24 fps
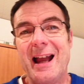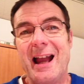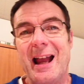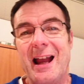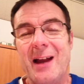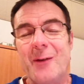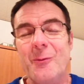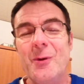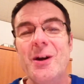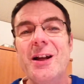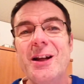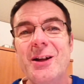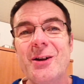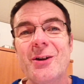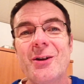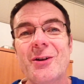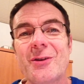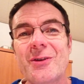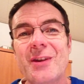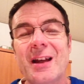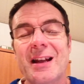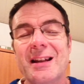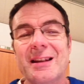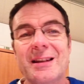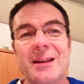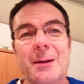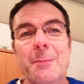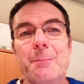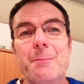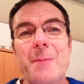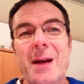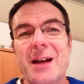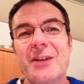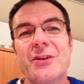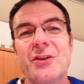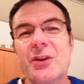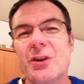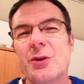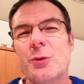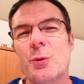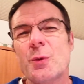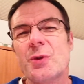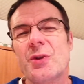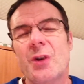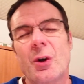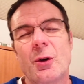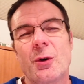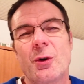And we hear that the message
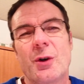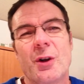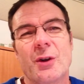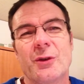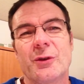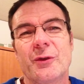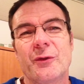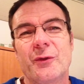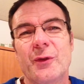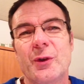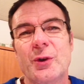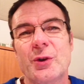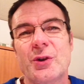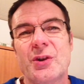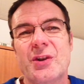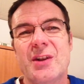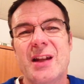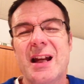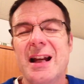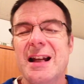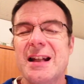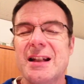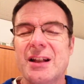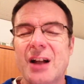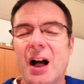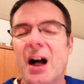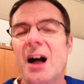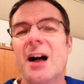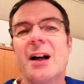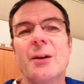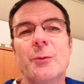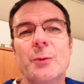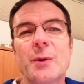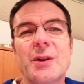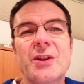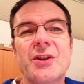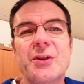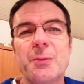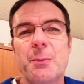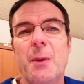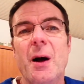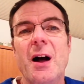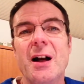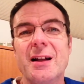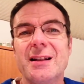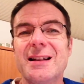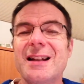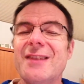was heard on the first day. God
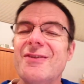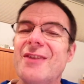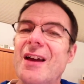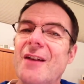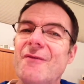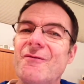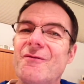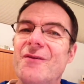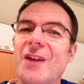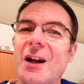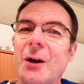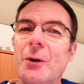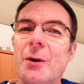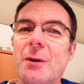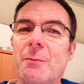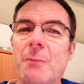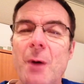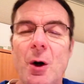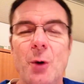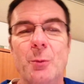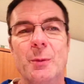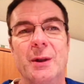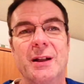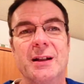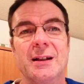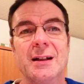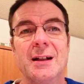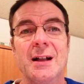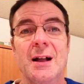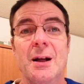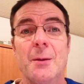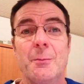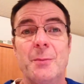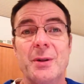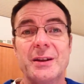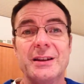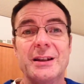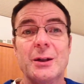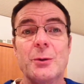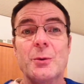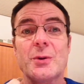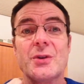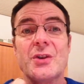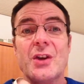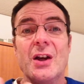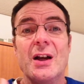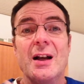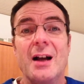responded that very moment. But there
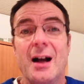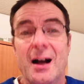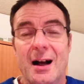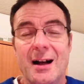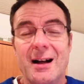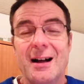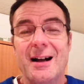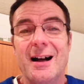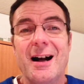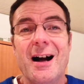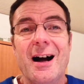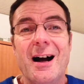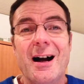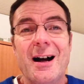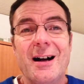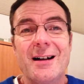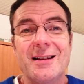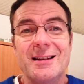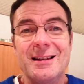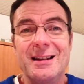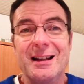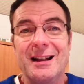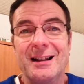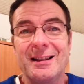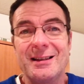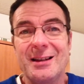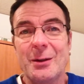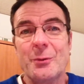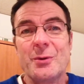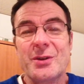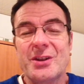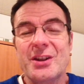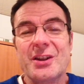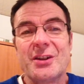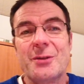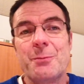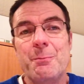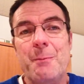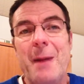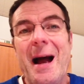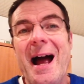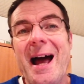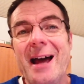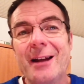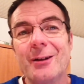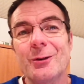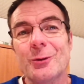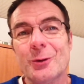was, the, there was this
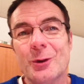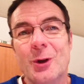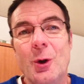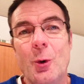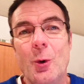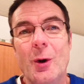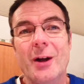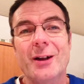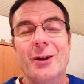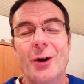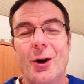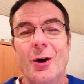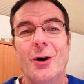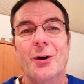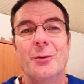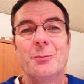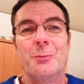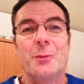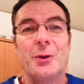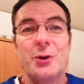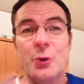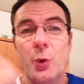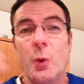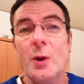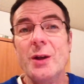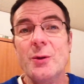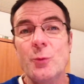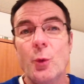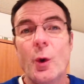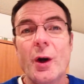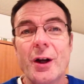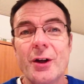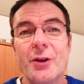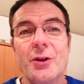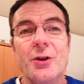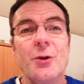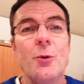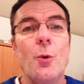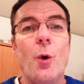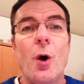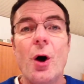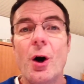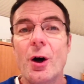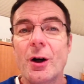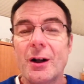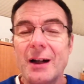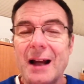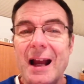battle going on between where you
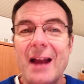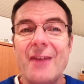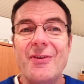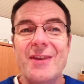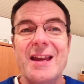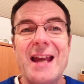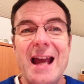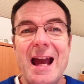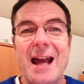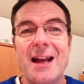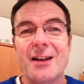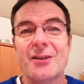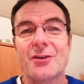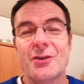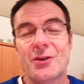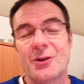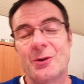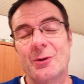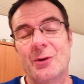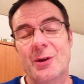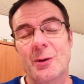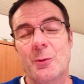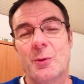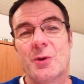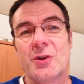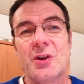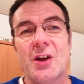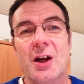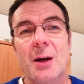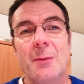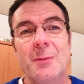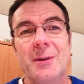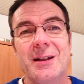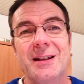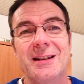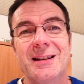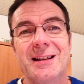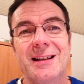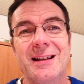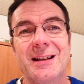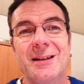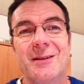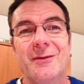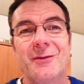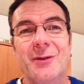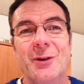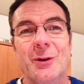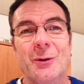are and the answer that was coming to
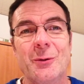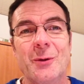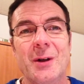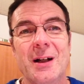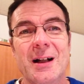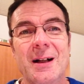give you.